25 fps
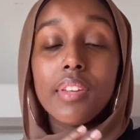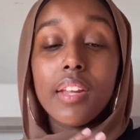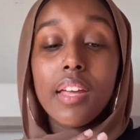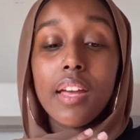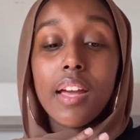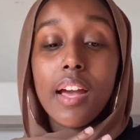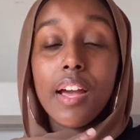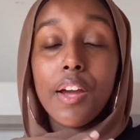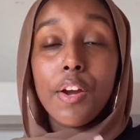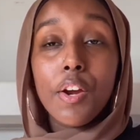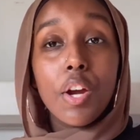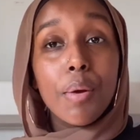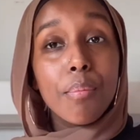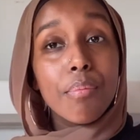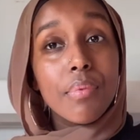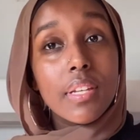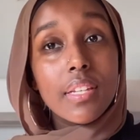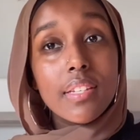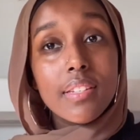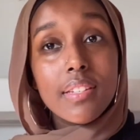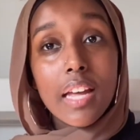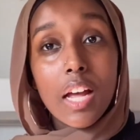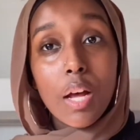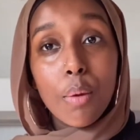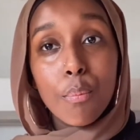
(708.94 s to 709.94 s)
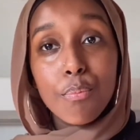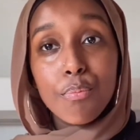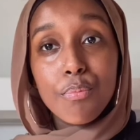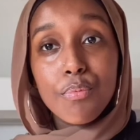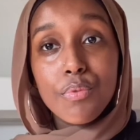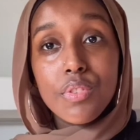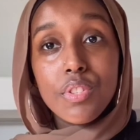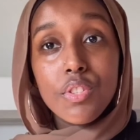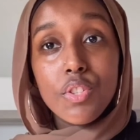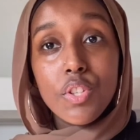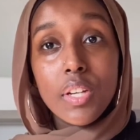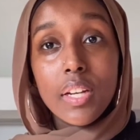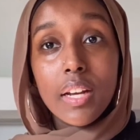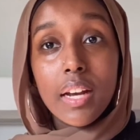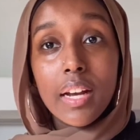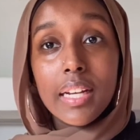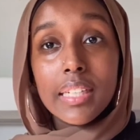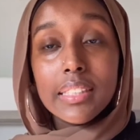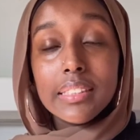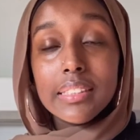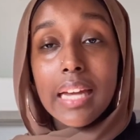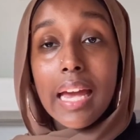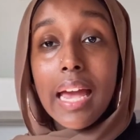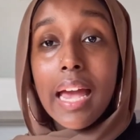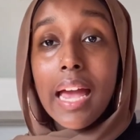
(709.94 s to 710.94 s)
I hope this helped you
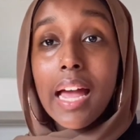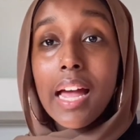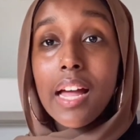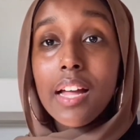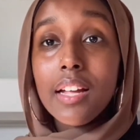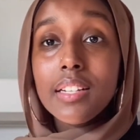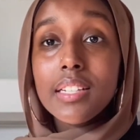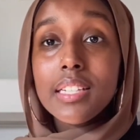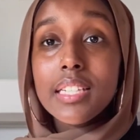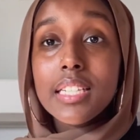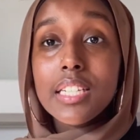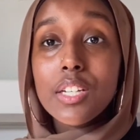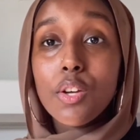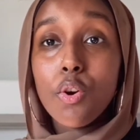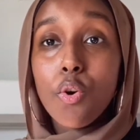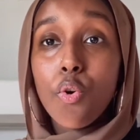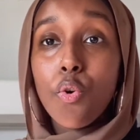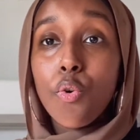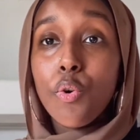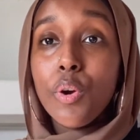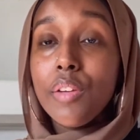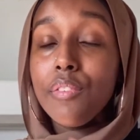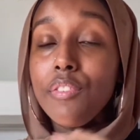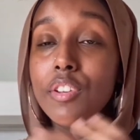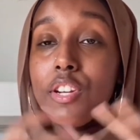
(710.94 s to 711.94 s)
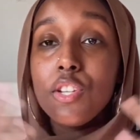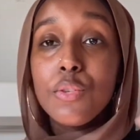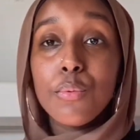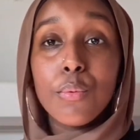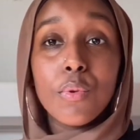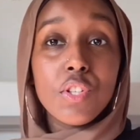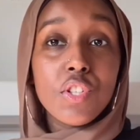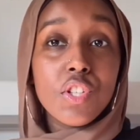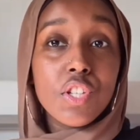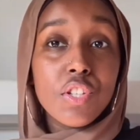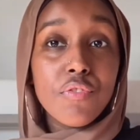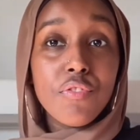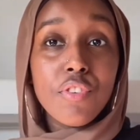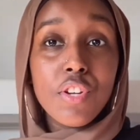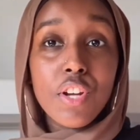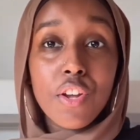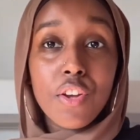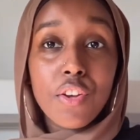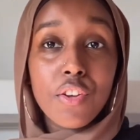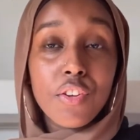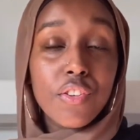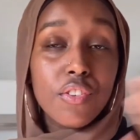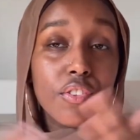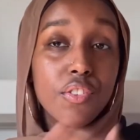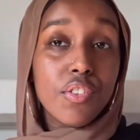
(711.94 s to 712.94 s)
guys out, or if you just watched this video
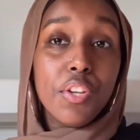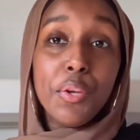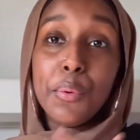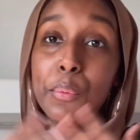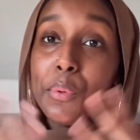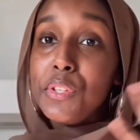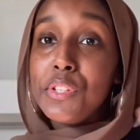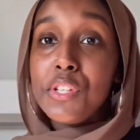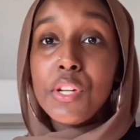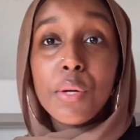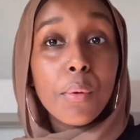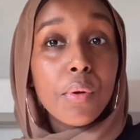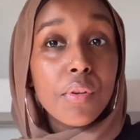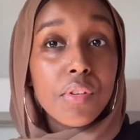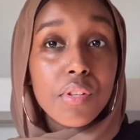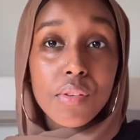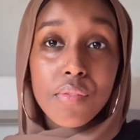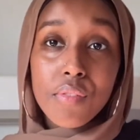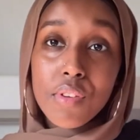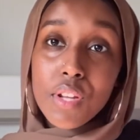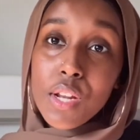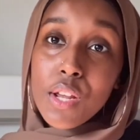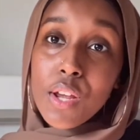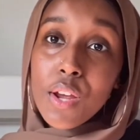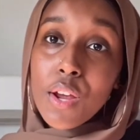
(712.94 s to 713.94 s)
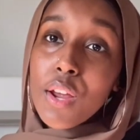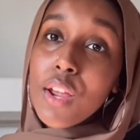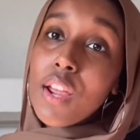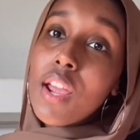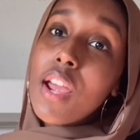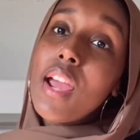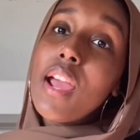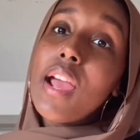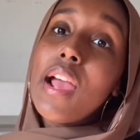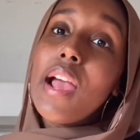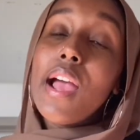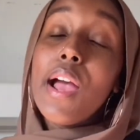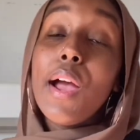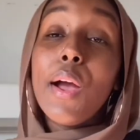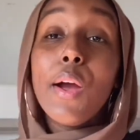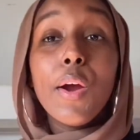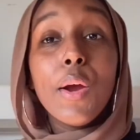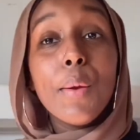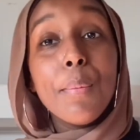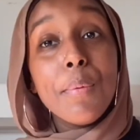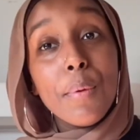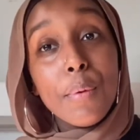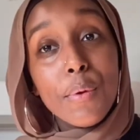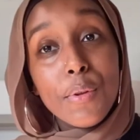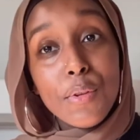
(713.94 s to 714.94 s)
because you wanted to watch the video, I
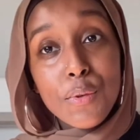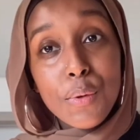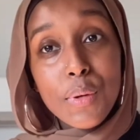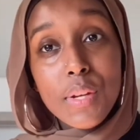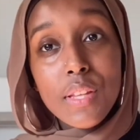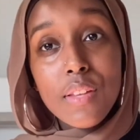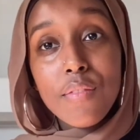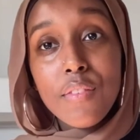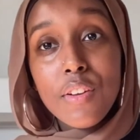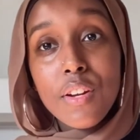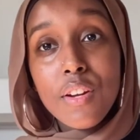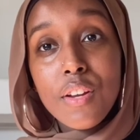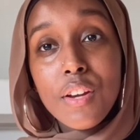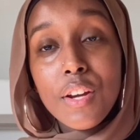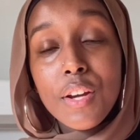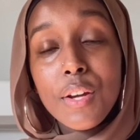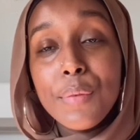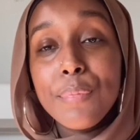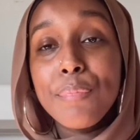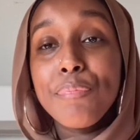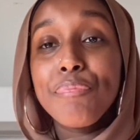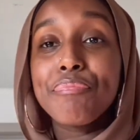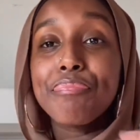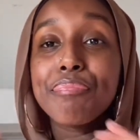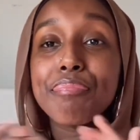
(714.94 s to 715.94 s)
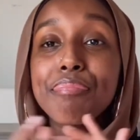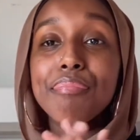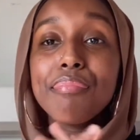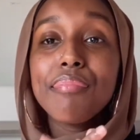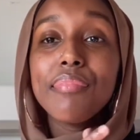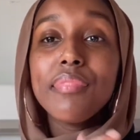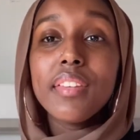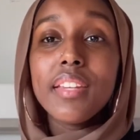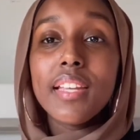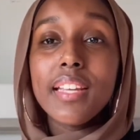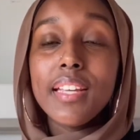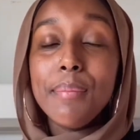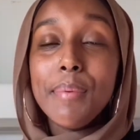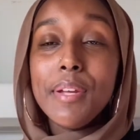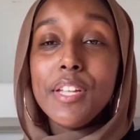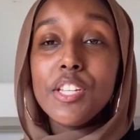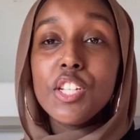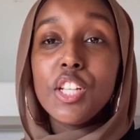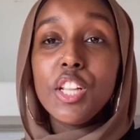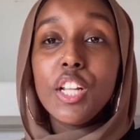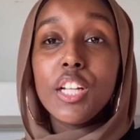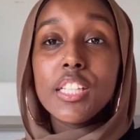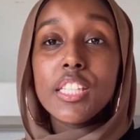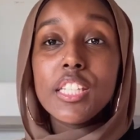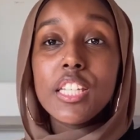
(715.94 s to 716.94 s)
hope you enjoyed the video. It means a
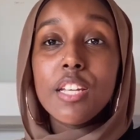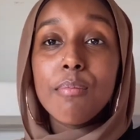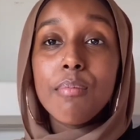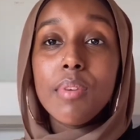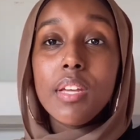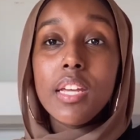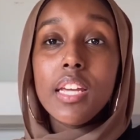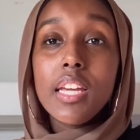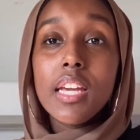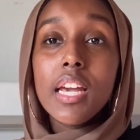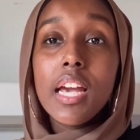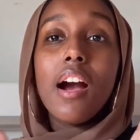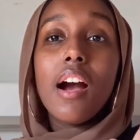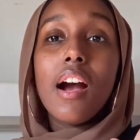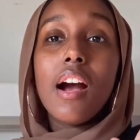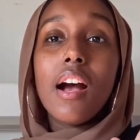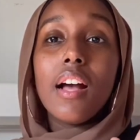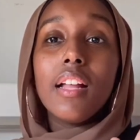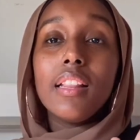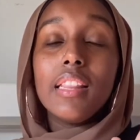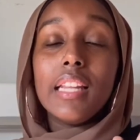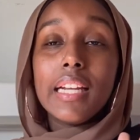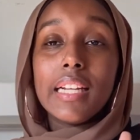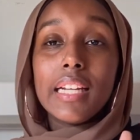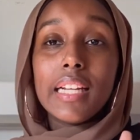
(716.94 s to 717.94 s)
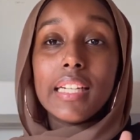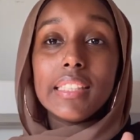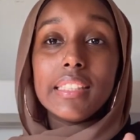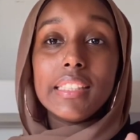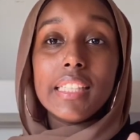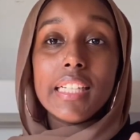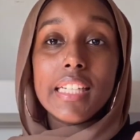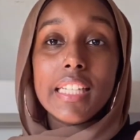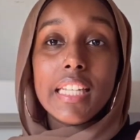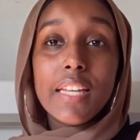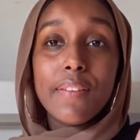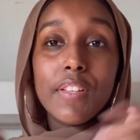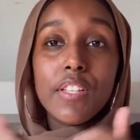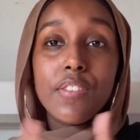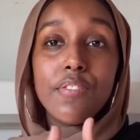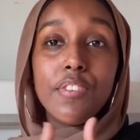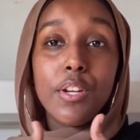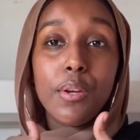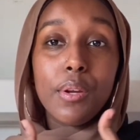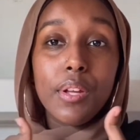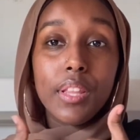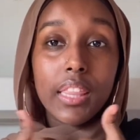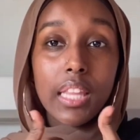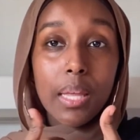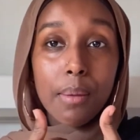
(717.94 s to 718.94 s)
lot to me. Like I said, give this video
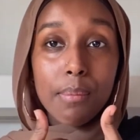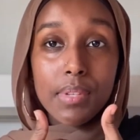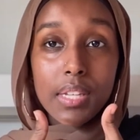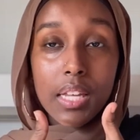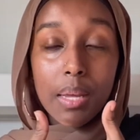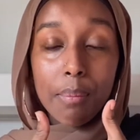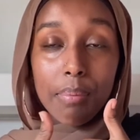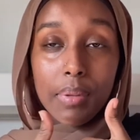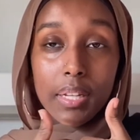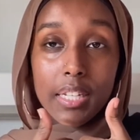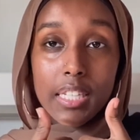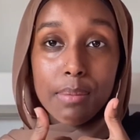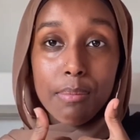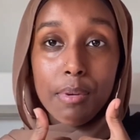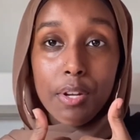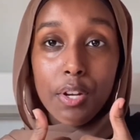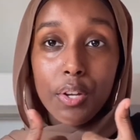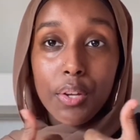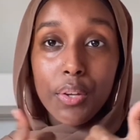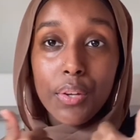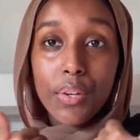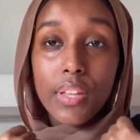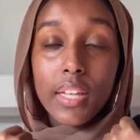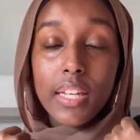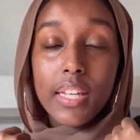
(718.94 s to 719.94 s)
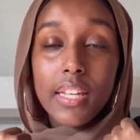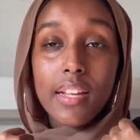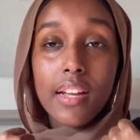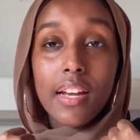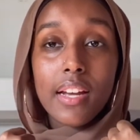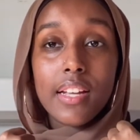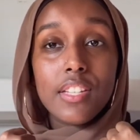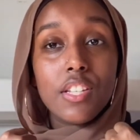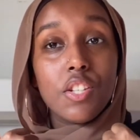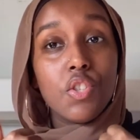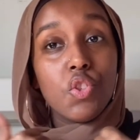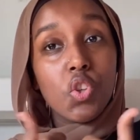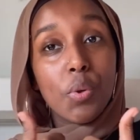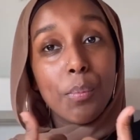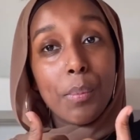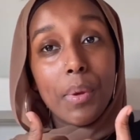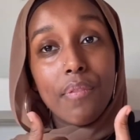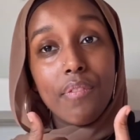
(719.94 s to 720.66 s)
a thumbs up, lets me know that you guys enjoy my